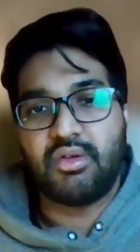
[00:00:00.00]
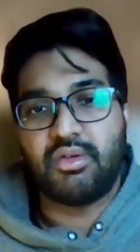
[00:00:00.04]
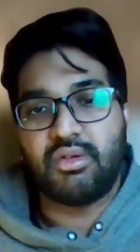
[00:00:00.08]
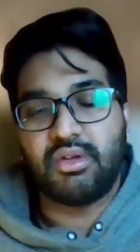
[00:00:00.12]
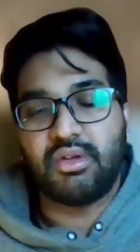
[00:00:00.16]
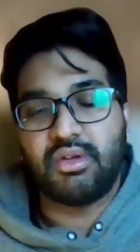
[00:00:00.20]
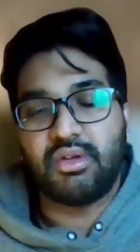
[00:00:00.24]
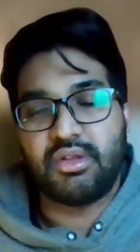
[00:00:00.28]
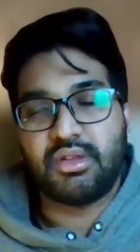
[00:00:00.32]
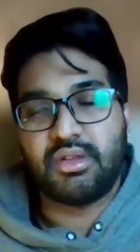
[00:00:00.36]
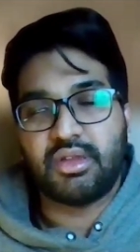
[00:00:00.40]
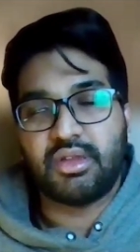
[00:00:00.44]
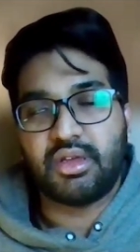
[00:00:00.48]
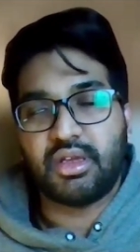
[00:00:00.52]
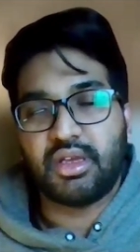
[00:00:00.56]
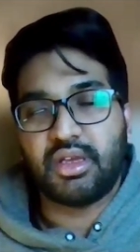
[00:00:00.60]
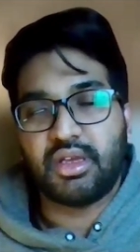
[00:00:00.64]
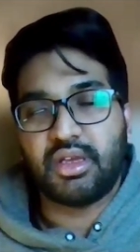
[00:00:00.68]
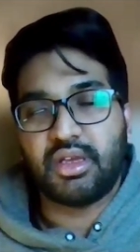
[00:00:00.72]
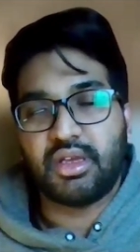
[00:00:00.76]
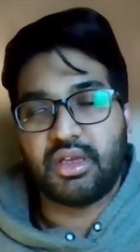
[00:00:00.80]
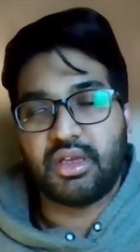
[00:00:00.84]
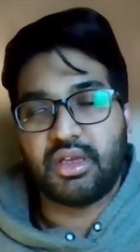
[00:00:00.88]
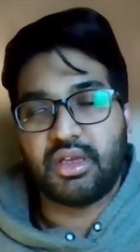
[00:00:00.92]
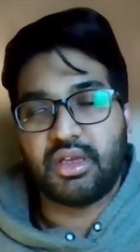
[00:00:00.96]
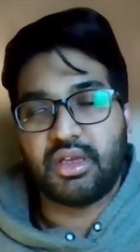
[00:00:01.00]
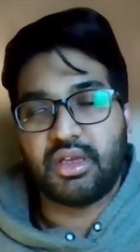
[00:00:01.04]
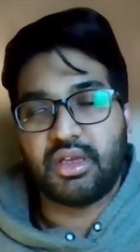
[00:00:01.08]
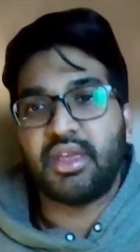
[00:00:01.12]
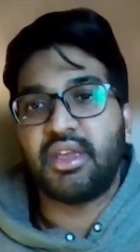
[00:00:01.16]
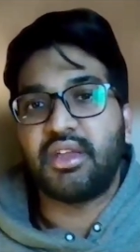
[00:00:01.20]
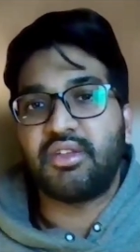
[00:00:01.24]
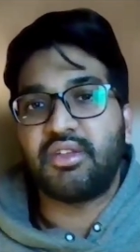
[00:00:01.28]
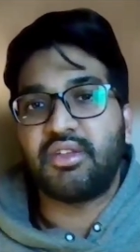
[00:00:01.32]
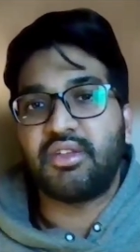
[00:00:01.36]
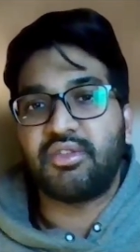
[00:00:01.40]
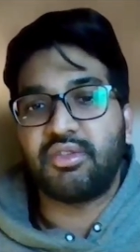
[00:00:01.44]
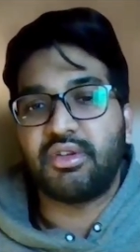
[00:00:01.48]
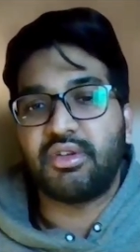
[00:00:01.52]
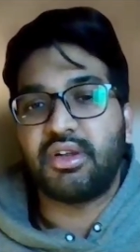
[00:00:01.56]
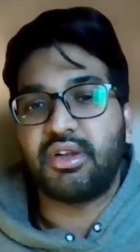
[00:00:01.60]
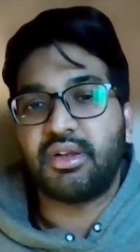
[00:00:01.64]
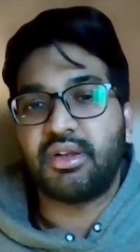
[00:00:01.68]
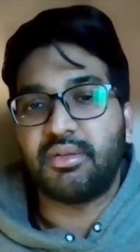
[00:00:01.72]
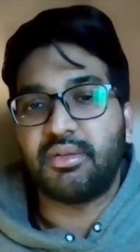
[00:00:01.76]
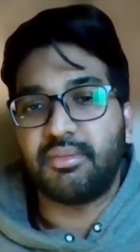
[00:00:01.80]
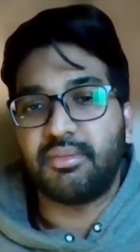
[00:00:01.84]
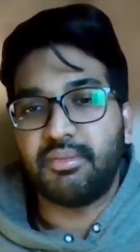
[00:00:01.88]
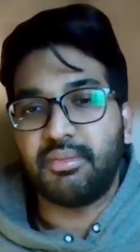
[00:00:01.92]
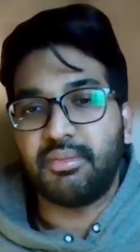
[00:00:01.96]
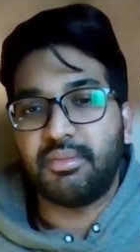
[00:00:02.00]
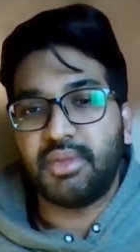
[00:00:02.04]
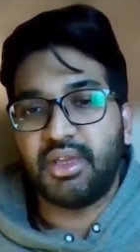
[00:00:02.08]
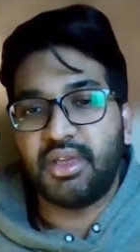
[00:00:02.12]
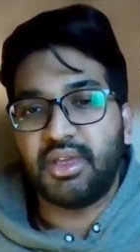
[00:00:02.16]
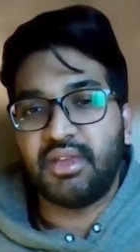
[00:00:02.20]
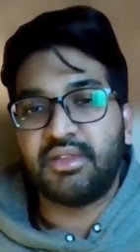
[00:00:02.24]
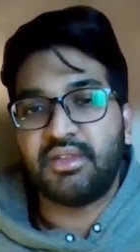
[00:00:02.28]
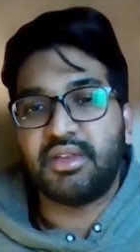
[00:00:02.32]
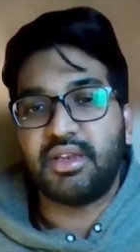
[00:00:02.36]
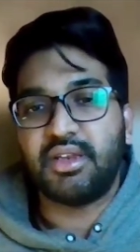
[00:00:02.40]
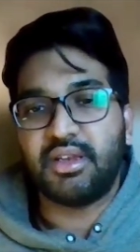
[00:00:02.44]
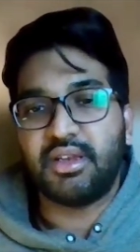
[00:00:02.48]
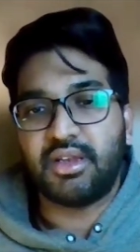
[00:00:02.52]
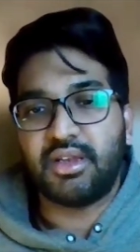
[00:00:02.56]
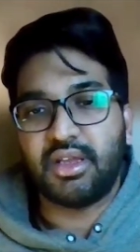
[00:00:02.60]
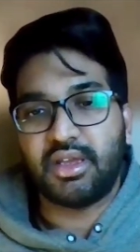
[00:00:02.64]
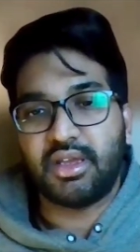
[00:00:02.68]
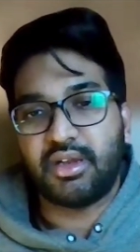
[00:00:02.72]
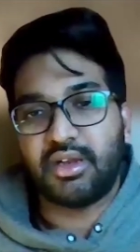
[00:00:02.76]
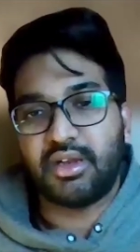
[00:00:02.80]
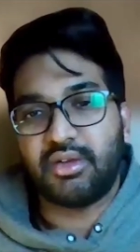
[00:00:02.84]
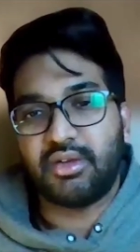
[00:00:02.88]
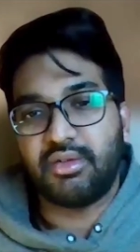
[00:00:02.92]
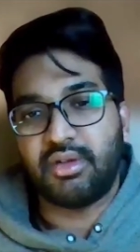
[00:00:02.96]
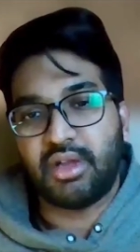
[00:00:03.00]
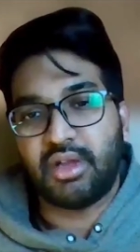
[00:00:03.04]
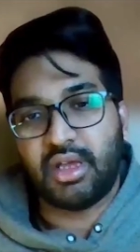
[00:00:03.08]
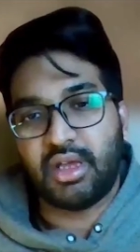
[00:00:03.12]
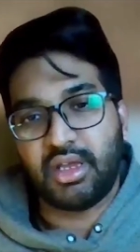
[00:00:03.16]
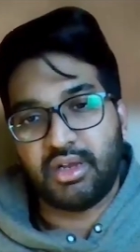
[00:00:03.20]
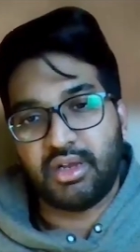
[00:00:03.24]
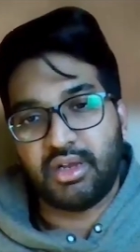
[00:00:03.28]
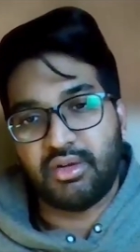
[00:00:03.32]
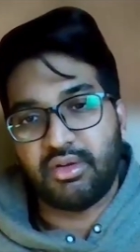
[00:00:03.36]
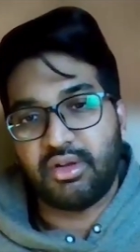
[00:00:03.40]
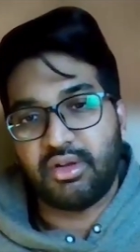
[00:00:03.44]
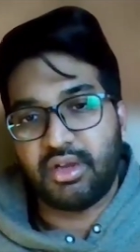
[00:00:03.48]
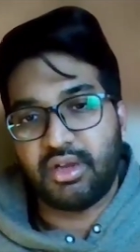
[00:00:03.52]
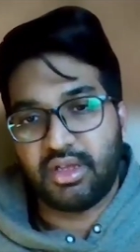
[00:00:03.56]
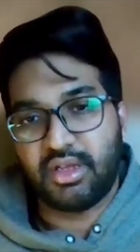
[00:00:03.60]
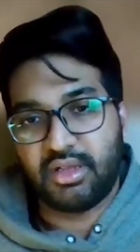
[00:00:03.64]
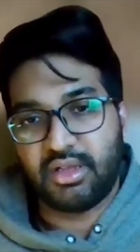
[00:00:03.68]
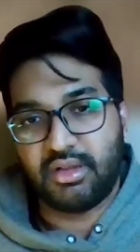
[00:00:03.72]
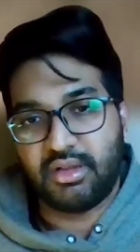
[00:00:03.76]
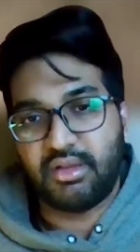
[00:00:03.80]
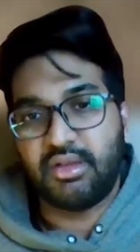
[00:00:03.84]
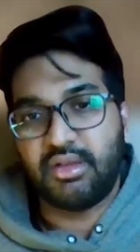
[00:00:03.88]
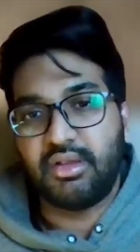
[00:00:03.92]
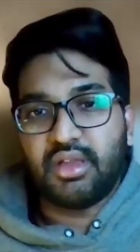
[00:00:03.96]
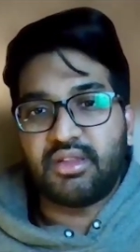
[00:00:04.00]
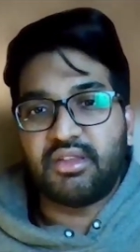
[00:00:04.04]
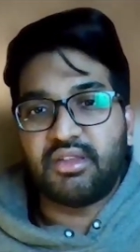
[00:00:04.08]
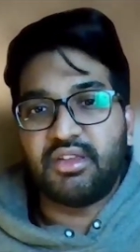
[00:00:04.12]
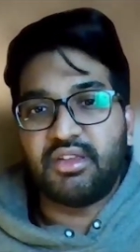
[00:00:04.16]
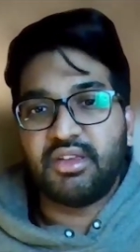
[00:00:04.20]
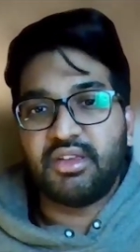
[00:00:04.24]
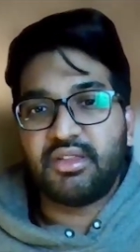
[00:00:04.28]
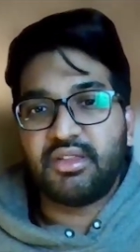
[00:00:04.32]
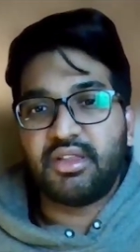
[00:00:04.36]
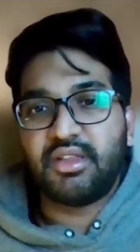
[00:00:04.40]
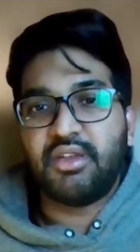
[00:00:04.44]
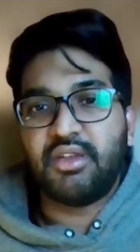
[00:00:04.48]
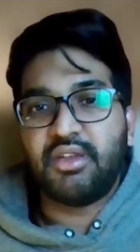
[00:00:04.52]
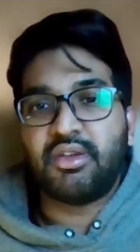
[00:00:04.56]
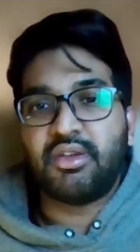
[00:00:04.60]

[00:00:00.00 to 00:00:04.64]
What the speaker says: course, I think it should easily take it to 9 or 10. It's just